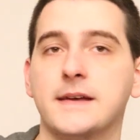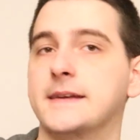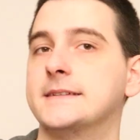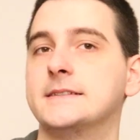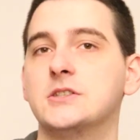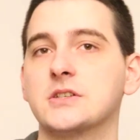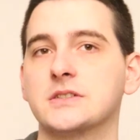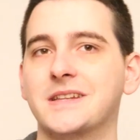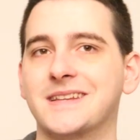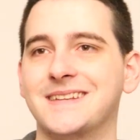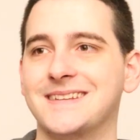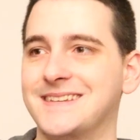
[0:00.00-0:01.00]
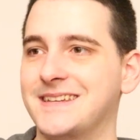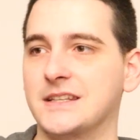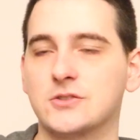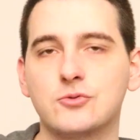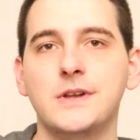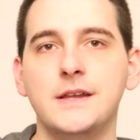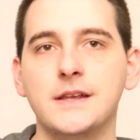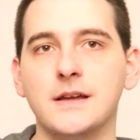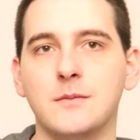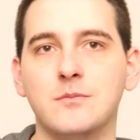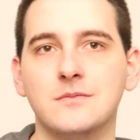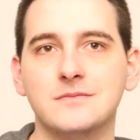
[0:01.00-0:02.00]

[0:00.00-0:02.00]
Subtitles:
It's just that it's really